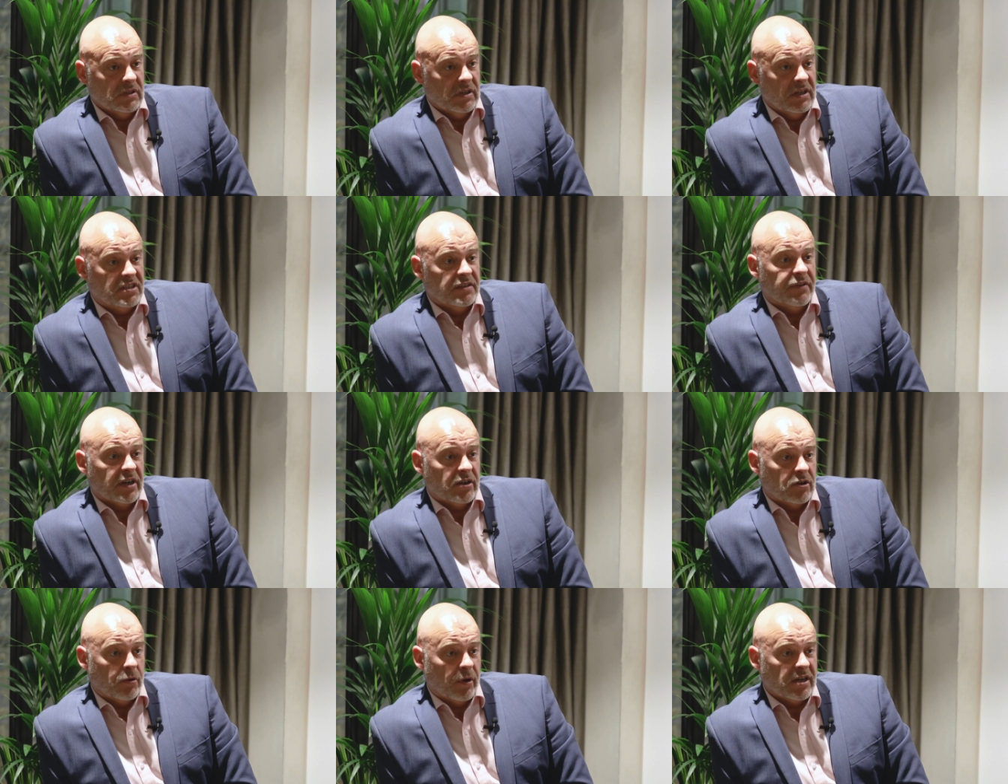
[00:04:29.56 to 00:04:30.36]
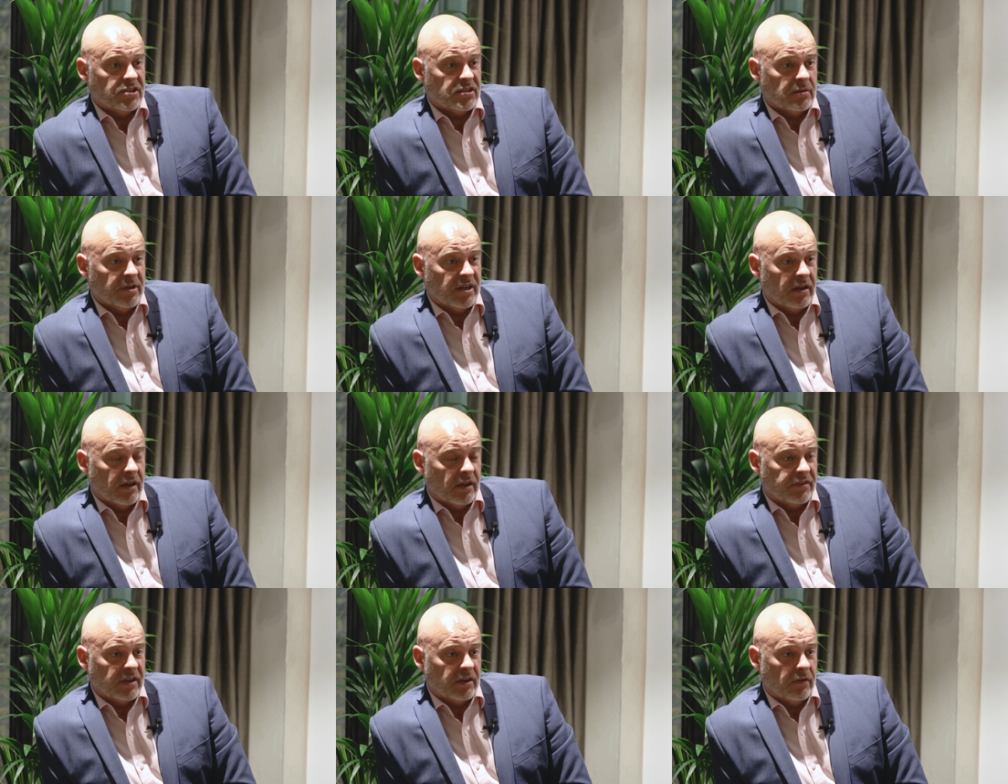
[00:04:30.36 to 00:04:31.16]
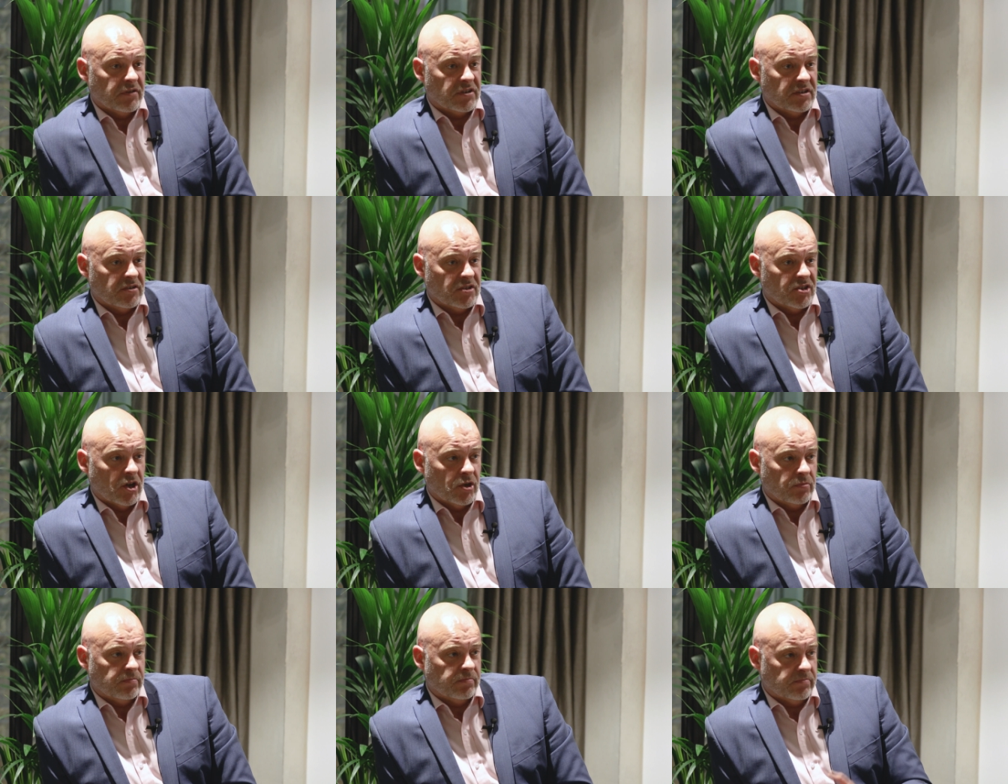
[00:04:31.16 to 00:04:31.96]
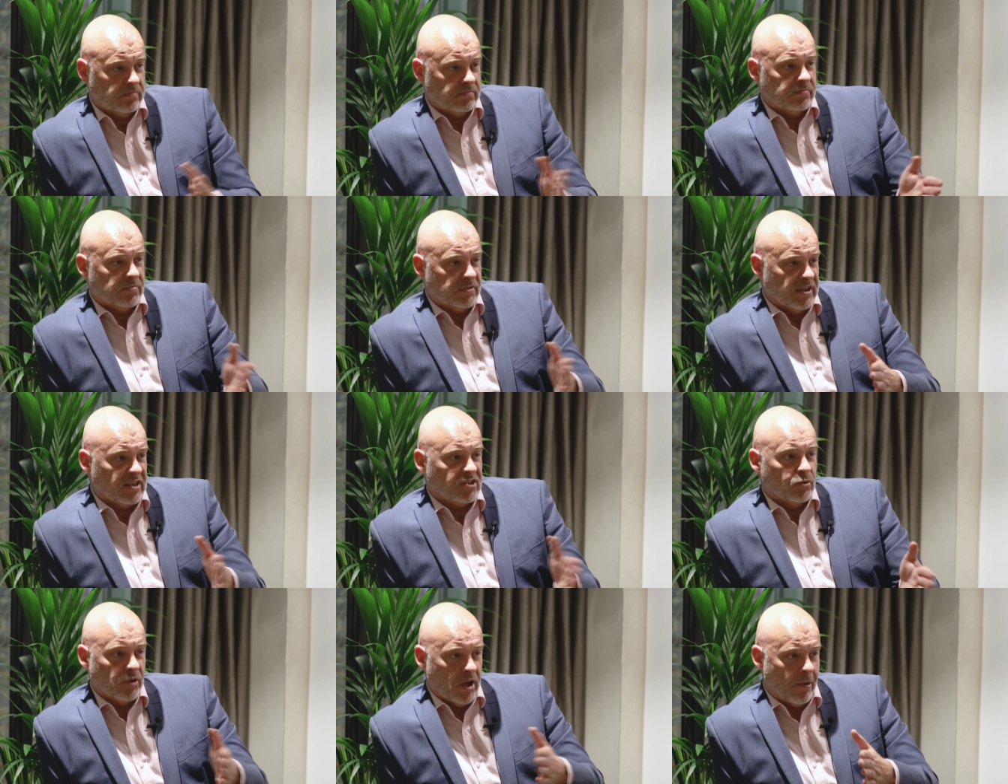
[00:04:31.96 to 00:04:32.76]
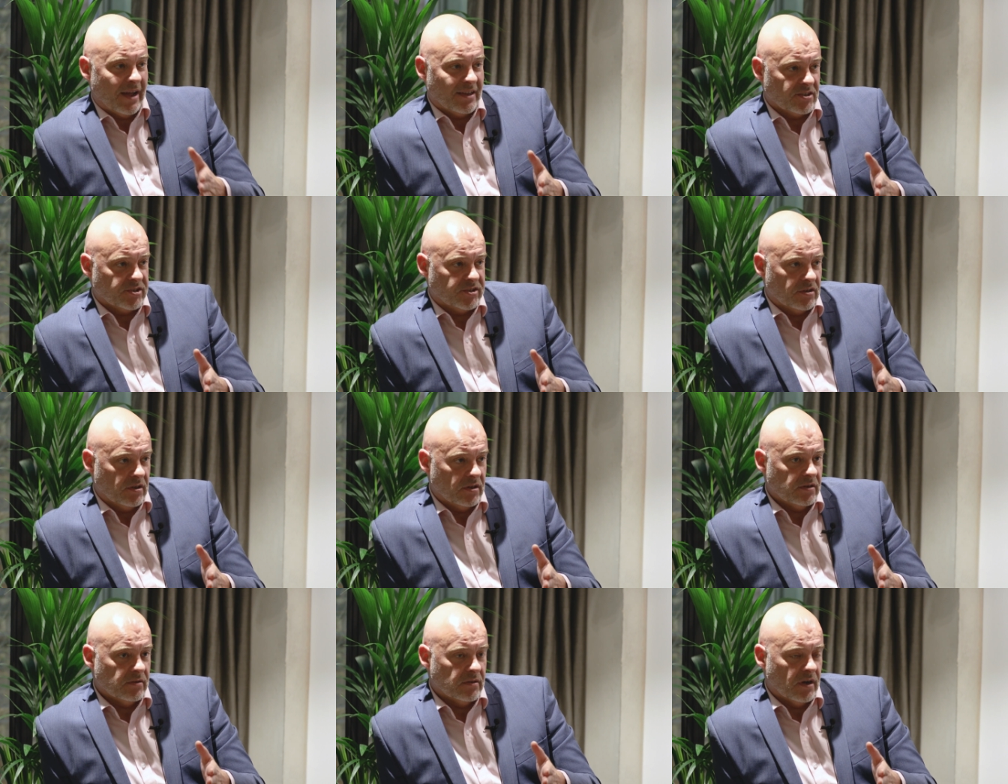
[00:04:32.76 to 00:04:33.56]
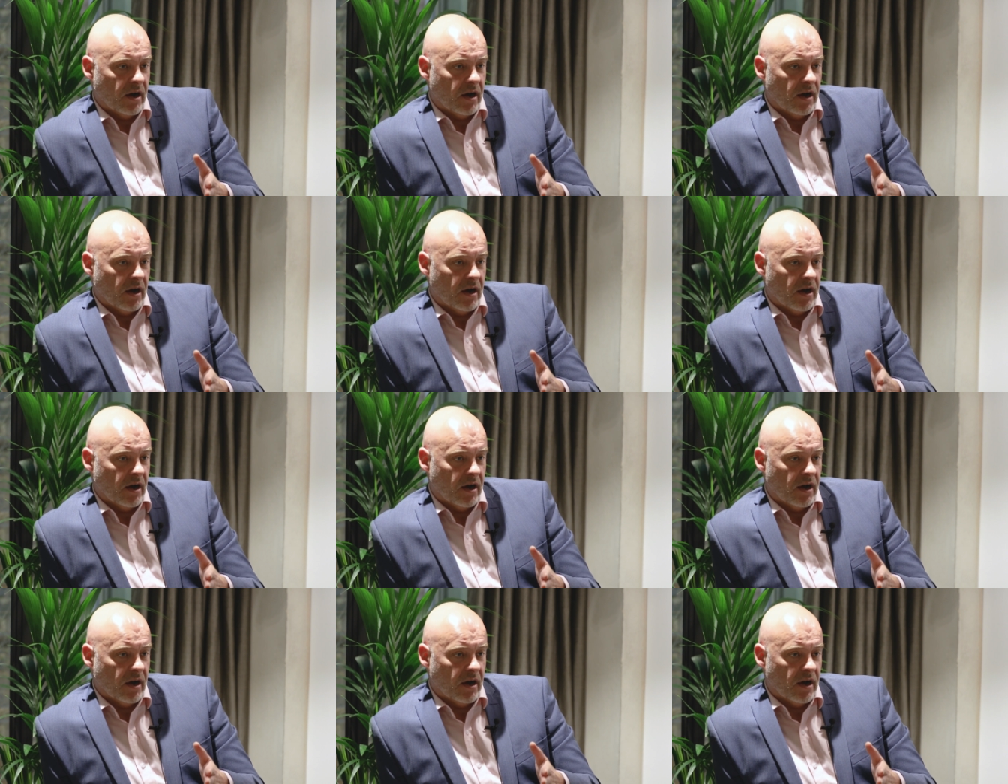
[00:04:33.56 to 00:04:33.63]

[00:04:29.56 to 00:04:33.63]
It's a very good question. I mean, I think obviously there's no yes or no answer.